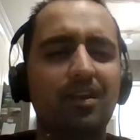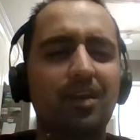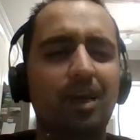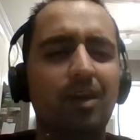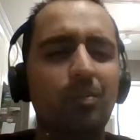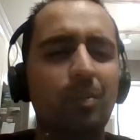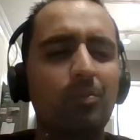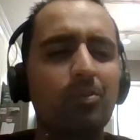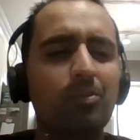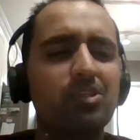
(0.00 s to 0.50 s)

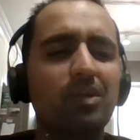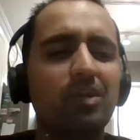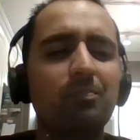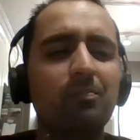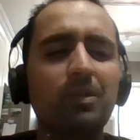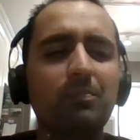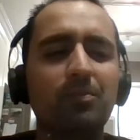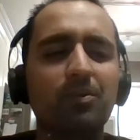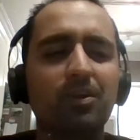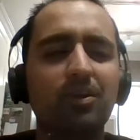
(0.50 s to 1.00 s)
remember, some
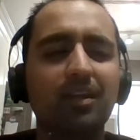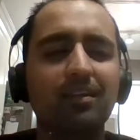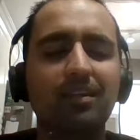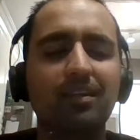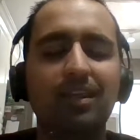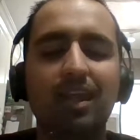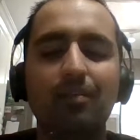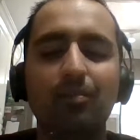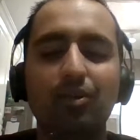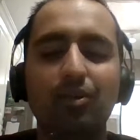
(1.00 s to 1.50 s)
people got the
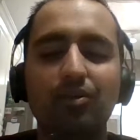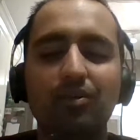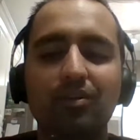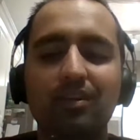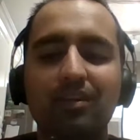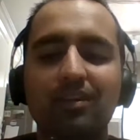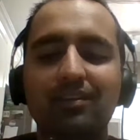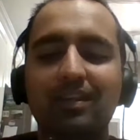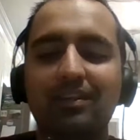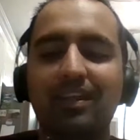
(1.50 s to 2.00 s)
game
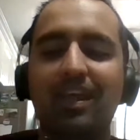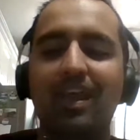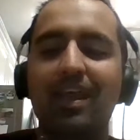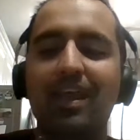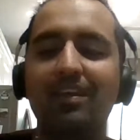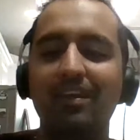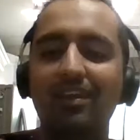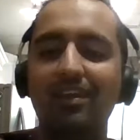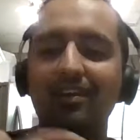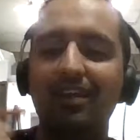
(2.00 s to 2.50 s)
early, and like they
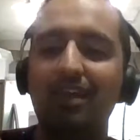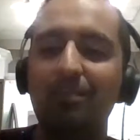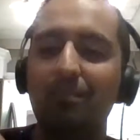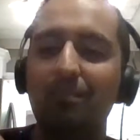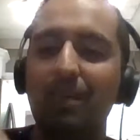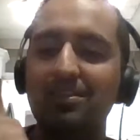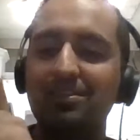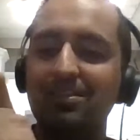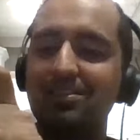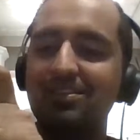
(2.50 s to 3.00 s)
had an in-game
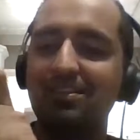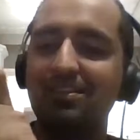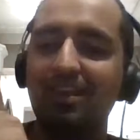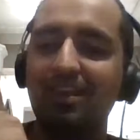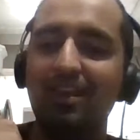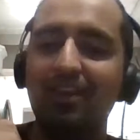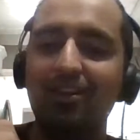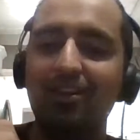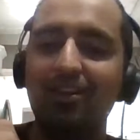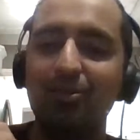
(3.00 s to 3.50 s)
message
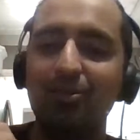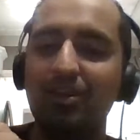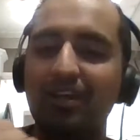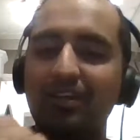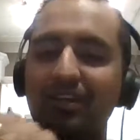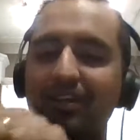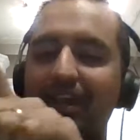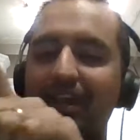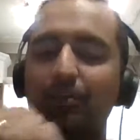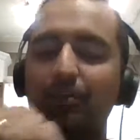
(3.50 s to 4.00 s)
saying, oh, you
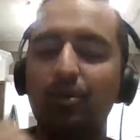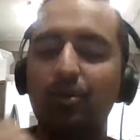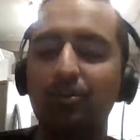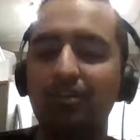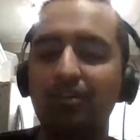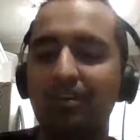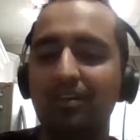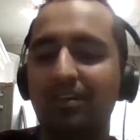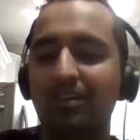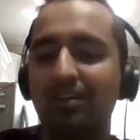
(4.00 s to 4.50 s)
got the game
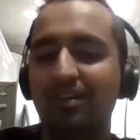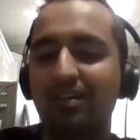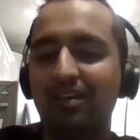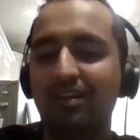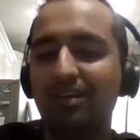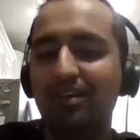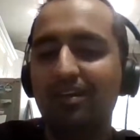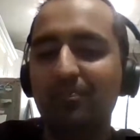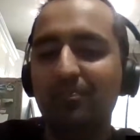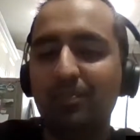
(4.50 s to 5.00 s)
early.
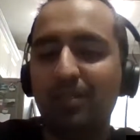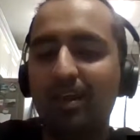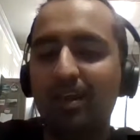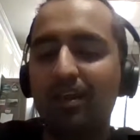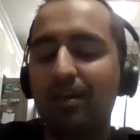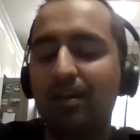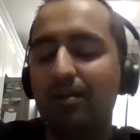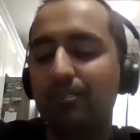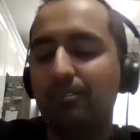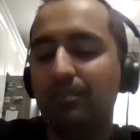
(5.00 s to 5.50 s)

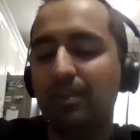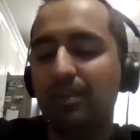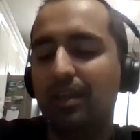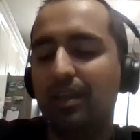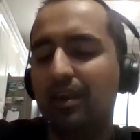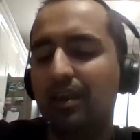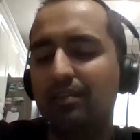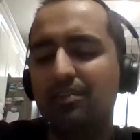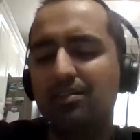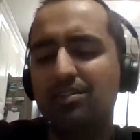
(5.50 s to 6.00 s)

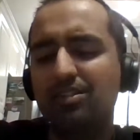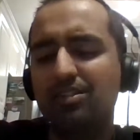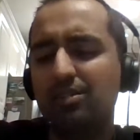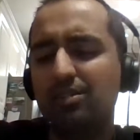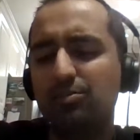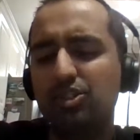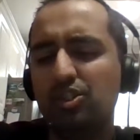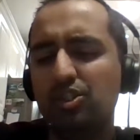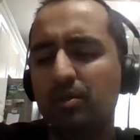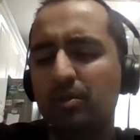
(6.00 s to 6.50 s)
It
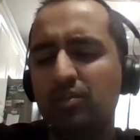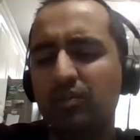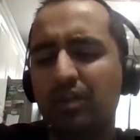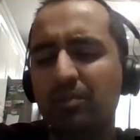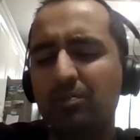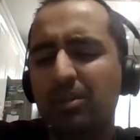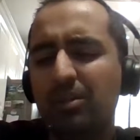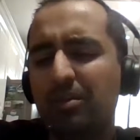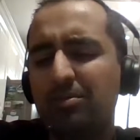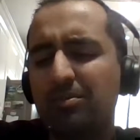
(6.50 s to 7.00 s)
was so much
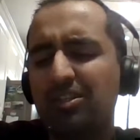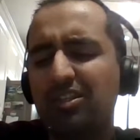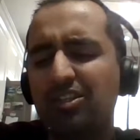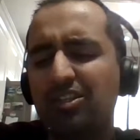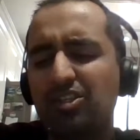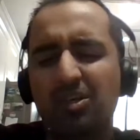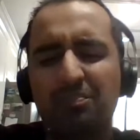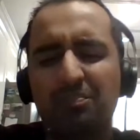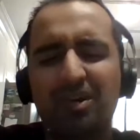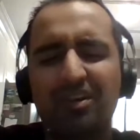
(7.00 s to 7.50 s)
fun being able to
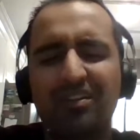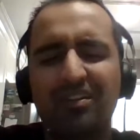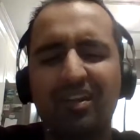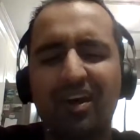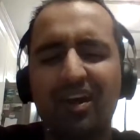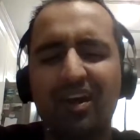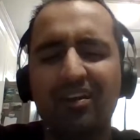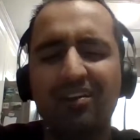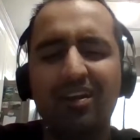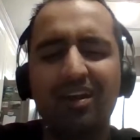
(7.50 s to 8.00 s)
like jump
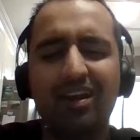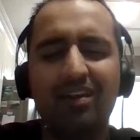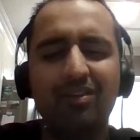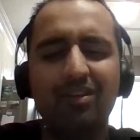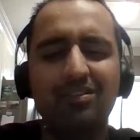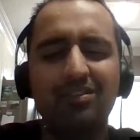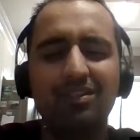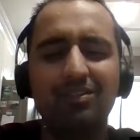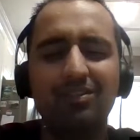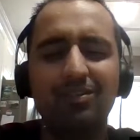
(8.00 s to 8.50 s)
online, not
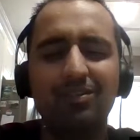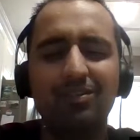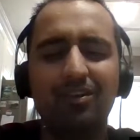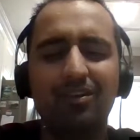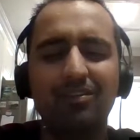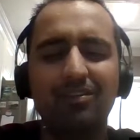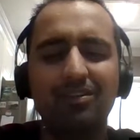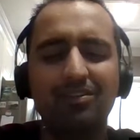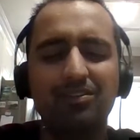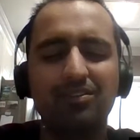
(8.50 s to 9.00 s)
having to deal with like
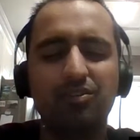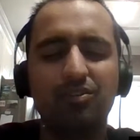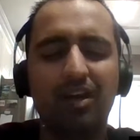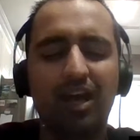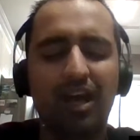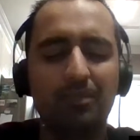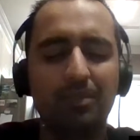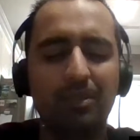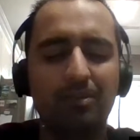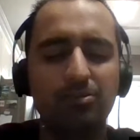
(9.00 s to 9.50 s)
all this
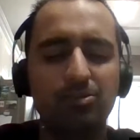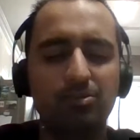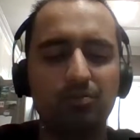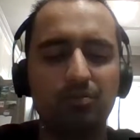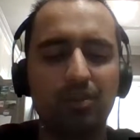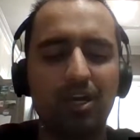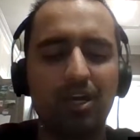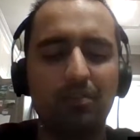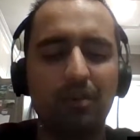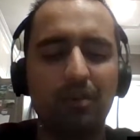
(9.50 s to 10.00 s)
crap that was with
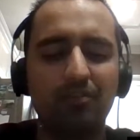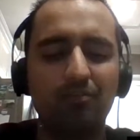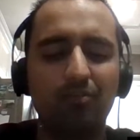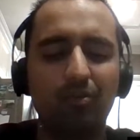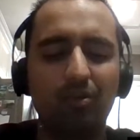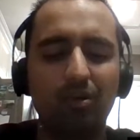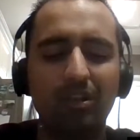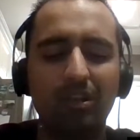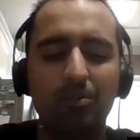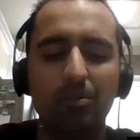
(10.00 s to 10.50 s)
Rock Band
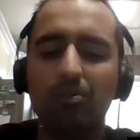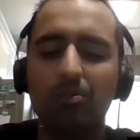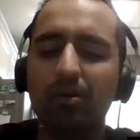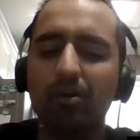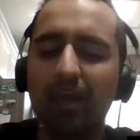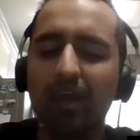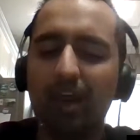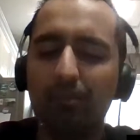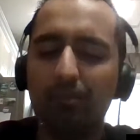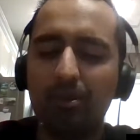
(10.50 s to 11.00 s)
4 that we
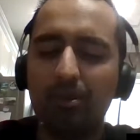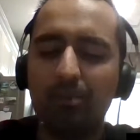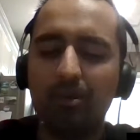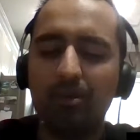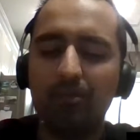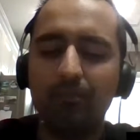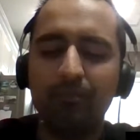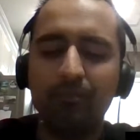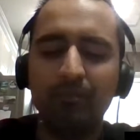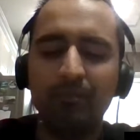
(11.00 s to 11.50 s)
weren't happy
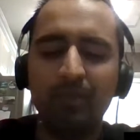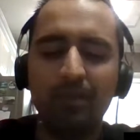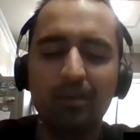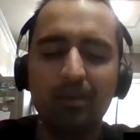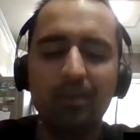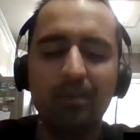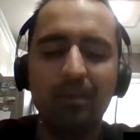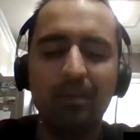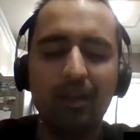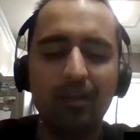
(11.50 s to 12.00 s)
about.
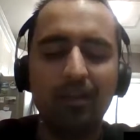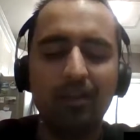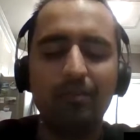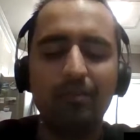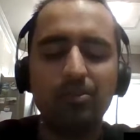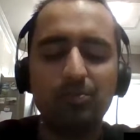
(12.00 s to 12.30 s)
Yeah, that was